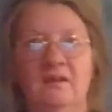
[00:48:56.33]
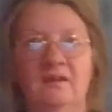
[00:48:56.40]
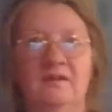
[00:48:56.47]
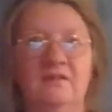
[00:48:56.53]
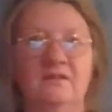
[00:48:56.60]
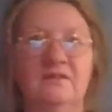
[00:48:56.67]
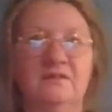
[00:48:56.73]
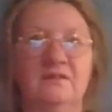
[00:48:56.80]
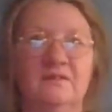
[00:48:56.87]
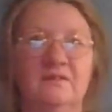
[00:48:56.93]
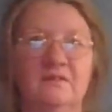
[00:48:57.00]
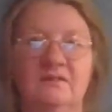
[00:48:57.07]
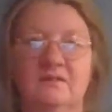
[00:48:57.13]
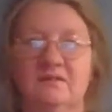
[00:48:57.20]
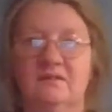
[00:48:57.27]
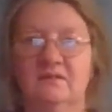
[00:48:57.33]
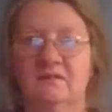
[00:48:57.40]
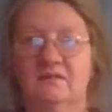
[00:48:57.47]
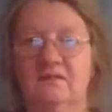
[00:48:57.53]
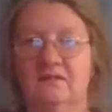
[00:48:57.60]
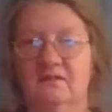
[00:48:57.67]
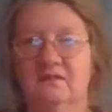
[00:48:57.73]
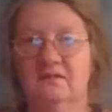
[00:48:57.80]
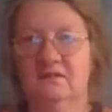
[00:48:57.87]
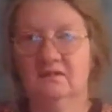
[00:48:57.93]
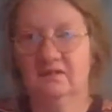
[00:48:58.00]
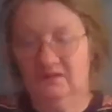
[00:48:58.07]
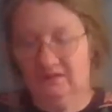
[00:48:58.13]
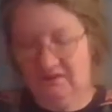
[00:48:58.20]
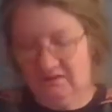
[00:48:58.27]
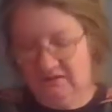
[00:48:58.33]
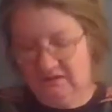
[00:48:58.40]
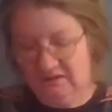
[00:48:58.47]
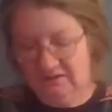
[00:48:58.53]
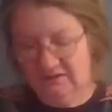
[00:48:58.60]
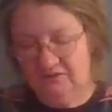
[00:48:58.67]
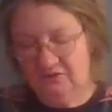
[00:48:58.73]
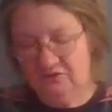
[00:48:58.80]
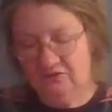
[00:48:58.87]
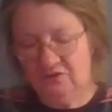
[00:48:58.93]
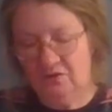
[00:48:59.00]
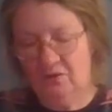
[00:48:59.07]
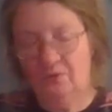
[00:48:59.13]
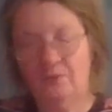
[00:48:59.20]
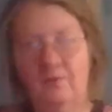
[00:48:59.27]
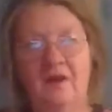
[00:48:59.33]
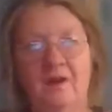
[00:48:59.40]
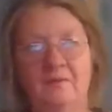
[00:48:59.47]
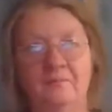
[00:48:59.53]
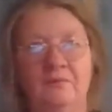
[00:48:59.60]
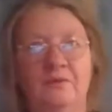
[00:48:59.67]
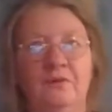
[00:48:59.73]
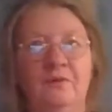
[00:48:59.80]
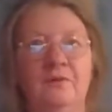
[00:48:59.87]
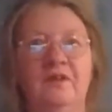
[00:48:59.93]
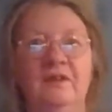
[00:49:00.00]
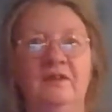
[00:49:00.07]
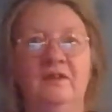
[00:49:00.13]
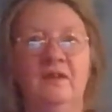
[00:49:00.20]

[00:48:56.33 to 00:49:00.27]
I just needed to show what I'm doing.